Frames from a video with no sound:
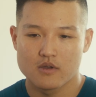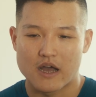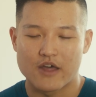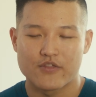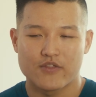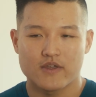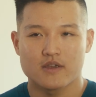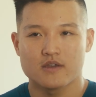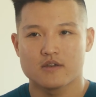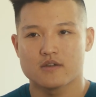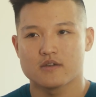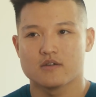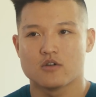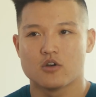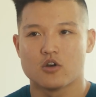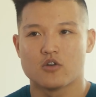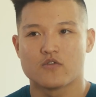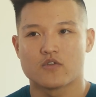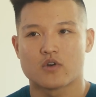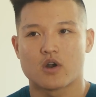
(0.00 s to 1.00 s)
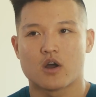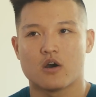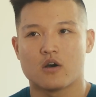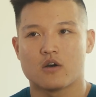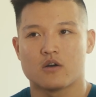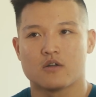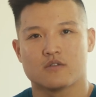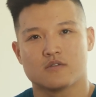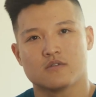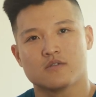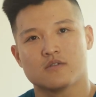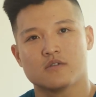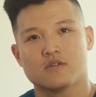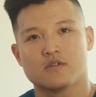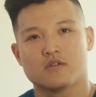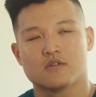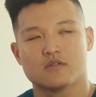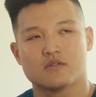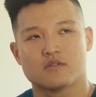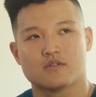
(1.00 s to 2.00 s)
I think overall,
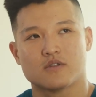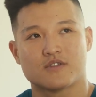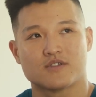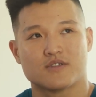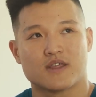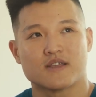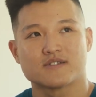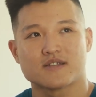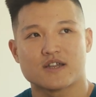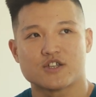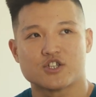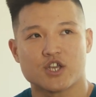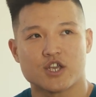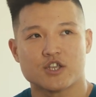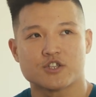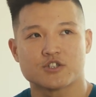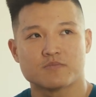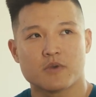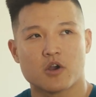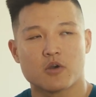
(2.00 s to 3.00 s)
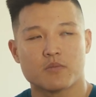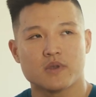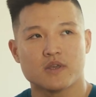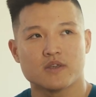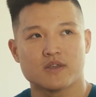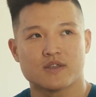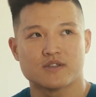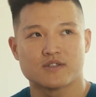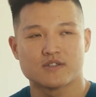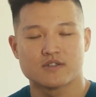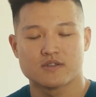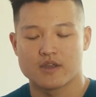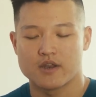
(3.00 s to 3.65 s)
the things that changed about me is,